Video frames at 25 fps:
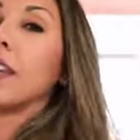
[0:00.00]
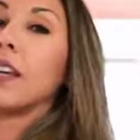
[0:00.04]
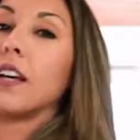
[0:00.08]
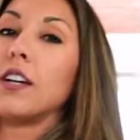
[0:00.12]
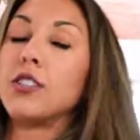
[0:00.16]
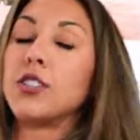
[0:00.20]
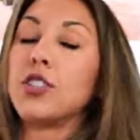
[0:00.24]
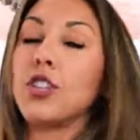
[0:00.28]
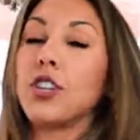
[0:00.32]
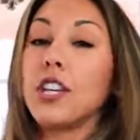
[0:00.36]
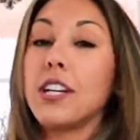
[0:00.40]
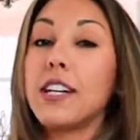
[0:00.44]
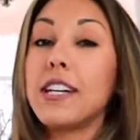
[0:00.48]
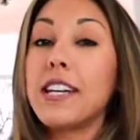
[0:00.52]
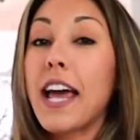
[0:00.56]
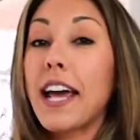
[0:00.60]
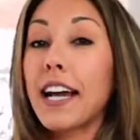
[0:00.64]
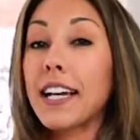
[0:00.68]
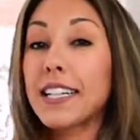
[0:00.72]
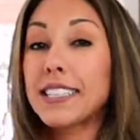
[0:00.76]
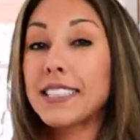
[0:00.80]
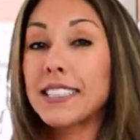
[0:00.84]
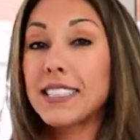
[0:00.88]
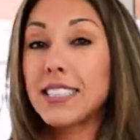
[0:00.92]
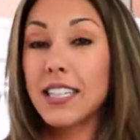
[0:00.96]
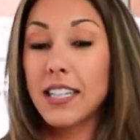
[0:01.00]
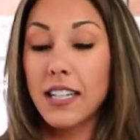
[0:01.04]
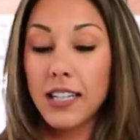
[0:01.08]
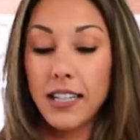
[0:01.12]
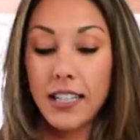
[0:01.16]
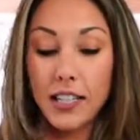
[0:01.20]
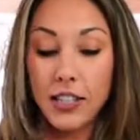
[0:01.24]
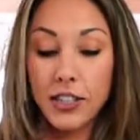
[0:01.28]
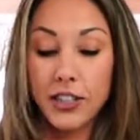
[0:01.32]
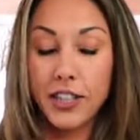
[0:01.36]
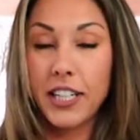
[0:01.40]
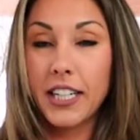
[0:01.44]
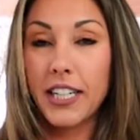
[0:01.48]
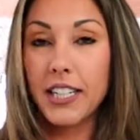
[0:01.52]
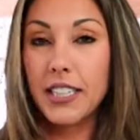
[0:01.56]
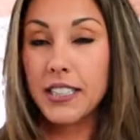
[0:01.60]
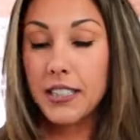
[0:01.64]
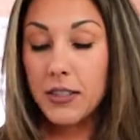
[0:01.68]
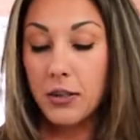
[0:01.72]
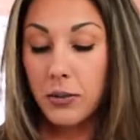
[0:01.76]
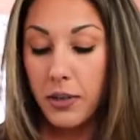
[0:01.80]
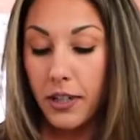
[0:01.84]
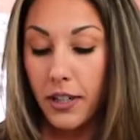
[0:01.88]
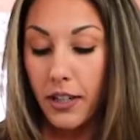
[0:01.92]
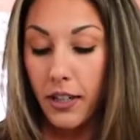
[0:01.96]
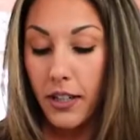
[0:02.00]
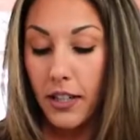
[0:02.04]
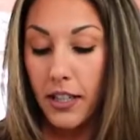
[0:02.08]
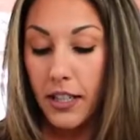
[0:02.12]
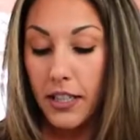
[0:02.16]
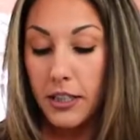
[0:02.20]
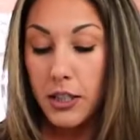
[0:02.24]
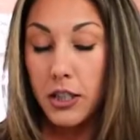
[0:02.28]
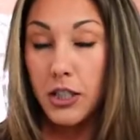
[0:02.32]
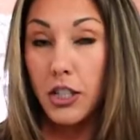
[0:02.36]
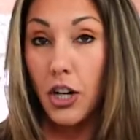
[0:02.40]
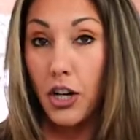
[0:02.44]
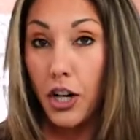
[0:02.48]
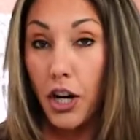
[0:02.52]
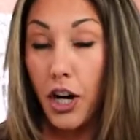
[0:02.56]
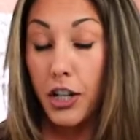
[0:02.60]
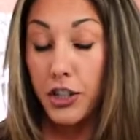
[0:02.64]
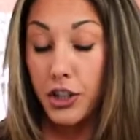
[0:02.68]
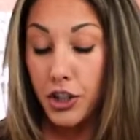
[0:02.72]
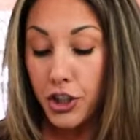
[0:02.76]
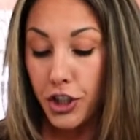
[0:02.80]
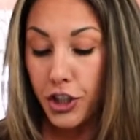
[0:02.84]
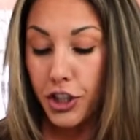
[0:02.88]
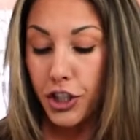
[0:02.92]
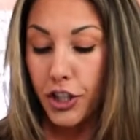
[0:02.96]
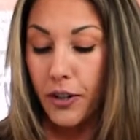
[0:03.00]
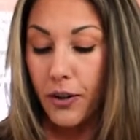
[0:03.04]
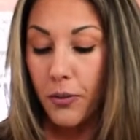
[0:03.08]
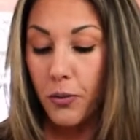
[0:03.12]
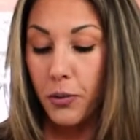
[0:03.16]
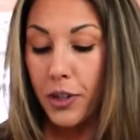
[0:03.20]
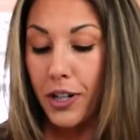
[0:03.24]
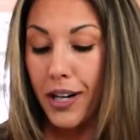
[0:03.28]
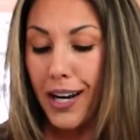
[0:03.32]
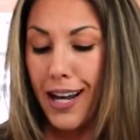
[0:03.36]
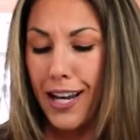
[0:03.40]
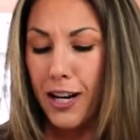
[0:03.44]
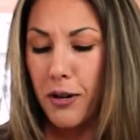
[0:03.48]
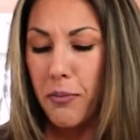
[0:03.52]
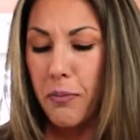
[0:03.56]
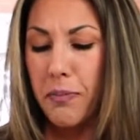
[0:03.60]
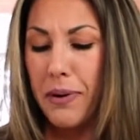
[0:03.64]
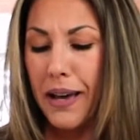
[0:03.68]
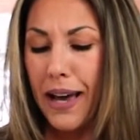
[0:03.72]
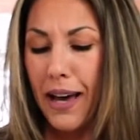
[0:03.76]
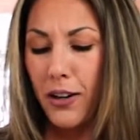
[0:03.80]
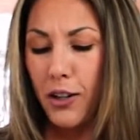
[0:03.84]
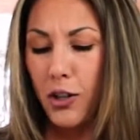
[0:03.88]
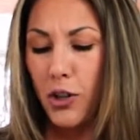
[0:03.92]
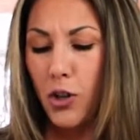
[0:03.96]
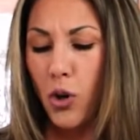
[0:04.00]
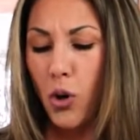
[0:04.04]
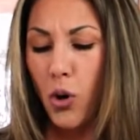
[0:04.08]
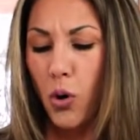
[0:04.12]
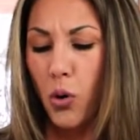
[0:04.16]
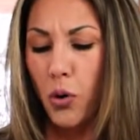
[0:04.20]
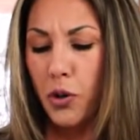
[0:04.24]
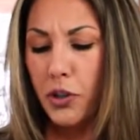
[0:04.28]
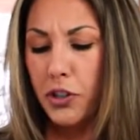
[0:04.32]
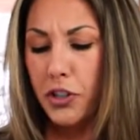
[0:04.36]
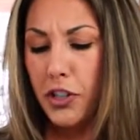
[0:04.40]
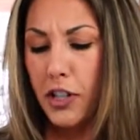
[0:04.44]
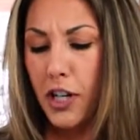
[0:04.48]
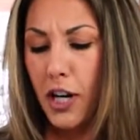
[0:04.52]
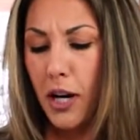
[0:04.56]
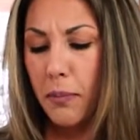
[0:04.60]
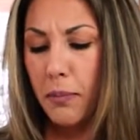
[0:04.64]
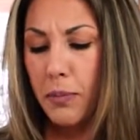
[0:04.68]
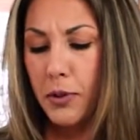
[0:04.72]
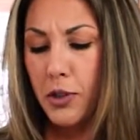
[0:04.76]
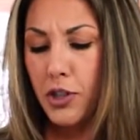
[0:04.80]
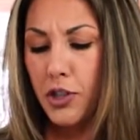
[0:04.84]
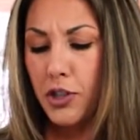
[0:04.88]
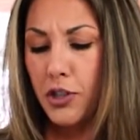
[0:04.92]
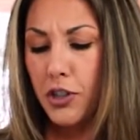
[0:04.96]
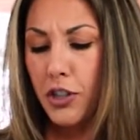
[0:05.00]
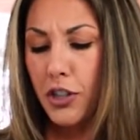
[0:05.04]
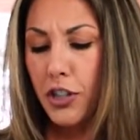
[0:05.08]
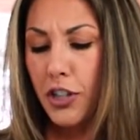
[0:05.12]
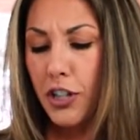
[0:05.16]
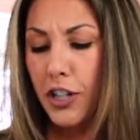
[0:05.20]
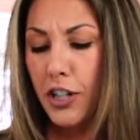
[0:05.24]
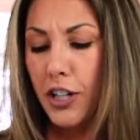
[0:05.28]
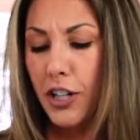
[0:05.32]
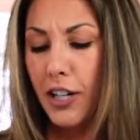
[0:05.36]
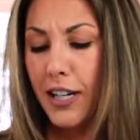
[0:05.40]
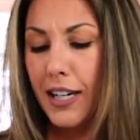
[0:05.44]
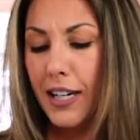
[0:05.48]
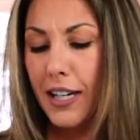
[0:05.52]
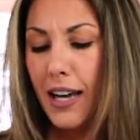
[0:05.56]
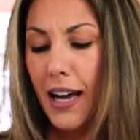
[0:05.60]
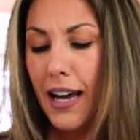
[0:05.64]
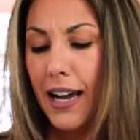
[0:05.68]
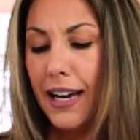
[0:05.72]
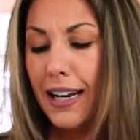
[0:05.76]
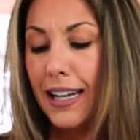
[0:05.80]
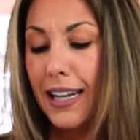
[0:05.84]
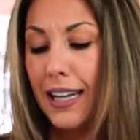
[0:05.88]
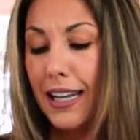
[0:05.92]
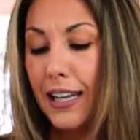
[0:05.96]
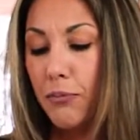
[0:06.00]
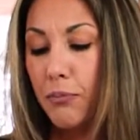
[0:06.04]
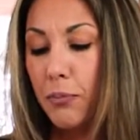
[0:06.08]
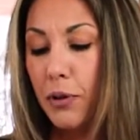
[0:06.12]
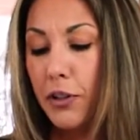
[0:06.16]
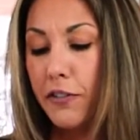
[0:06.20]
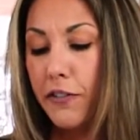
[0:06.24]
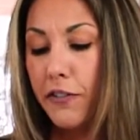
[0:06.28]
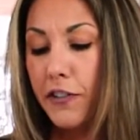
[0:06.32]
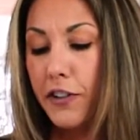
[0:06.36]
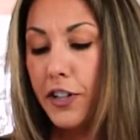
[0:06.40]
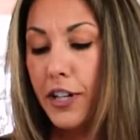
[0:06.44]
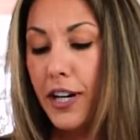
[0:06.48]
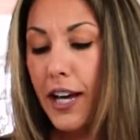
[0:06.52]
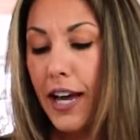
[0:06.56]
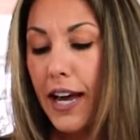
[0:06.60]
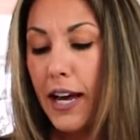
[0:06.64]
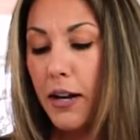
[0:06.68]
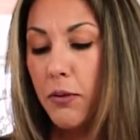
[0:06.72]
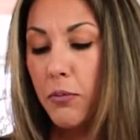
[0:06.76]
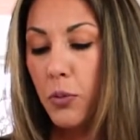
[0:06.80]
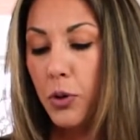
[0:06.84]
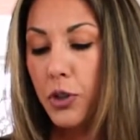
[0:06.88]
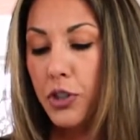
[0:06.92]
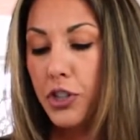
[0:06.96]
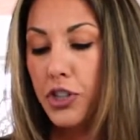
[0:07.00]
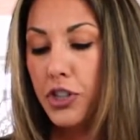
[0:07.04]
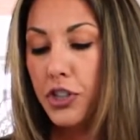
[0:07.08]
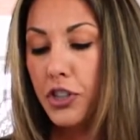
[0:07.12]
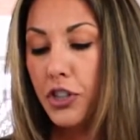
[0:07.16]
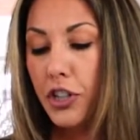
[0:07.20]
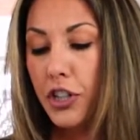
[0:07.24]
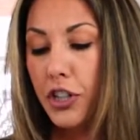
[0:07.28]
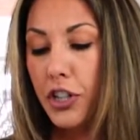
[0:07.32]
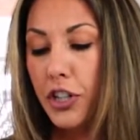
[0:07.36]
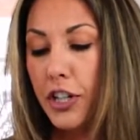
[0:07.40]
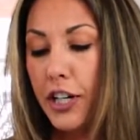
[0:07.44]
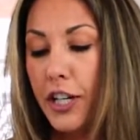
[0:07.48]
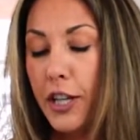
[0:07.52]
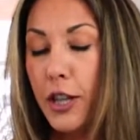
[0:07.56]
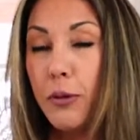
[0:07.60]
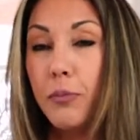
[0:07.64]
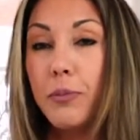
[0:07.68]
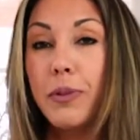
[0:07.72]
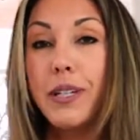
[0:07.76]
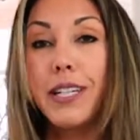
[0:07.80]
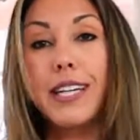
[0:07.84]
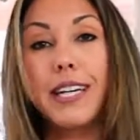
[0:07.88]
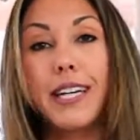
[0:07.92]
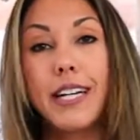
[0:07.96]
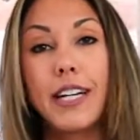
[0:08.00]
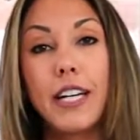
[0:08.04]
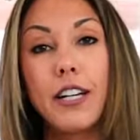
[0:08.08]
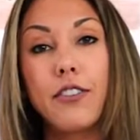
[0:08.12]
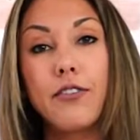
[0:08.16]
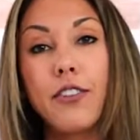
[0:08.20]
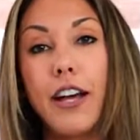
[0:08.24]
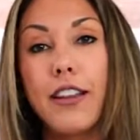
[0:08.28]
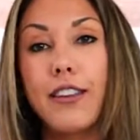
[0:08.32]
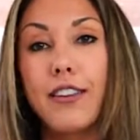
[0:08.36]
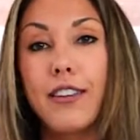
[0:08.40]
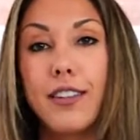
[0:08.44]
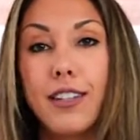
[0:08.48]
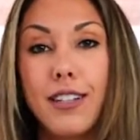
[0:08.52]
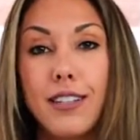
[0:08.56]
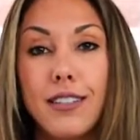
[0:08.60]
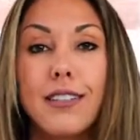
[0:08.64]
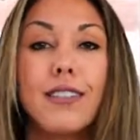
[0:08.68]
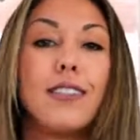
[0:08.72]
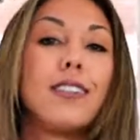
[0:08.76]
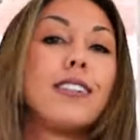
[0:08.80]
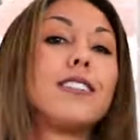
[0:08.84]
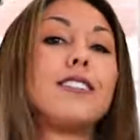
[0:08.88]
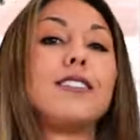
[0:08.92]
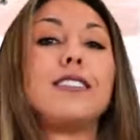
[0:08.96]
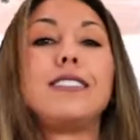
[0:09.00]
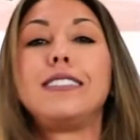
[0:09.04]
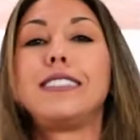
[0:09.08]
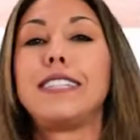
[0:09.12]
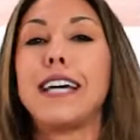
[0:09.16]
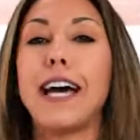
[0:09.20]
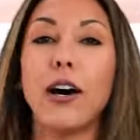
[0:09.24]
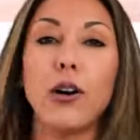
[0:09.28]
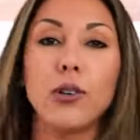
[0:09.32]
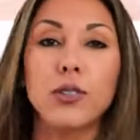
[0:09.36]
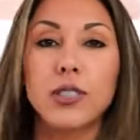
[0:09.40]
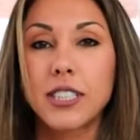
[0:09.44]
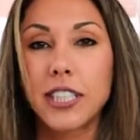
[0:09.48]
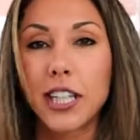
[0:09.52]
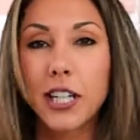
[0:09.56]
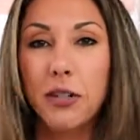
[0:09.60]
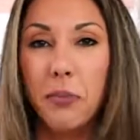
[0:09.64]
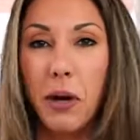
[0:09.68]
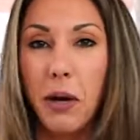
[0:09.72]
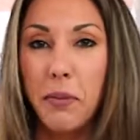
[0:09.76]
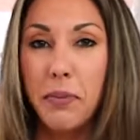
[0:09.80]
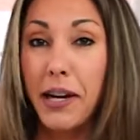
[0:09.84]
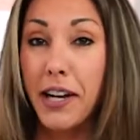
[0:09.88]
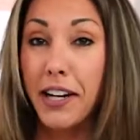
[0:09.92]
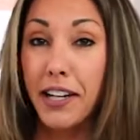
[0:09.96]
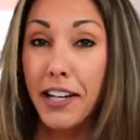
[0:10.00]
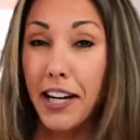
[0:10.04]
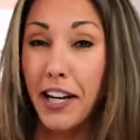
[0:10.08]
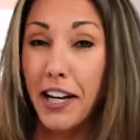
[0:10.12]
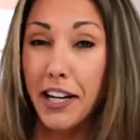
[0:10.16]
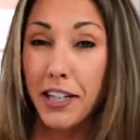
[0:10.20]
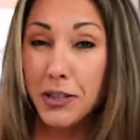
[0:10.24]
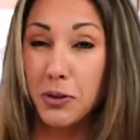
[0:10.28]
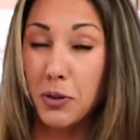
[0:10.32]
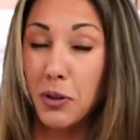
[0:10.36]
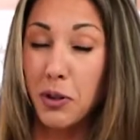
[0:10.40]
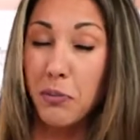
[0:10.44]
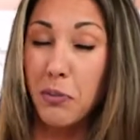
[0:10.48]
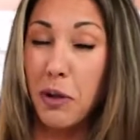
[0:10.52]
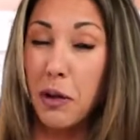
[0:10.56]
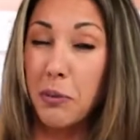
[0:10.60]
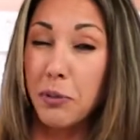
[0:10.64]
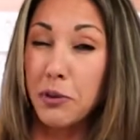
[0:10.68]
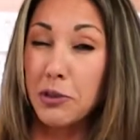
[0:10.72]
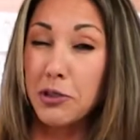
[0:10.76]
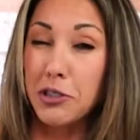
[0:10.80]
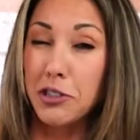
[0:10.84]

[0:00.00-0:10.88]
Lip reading: So the next ingredient is sugar. We're gonna add about 1/4 cup of sugar. I prefer to add more sugar in the beginning rather than dousing my pancakes with maple